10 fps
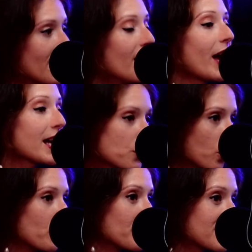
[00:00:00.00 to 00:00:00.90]
That's what
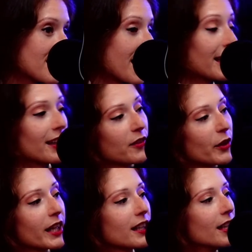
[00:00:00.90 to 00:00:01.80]
we were saying. And I
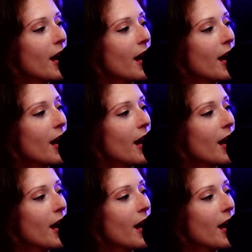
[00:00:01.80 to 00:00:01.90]
think,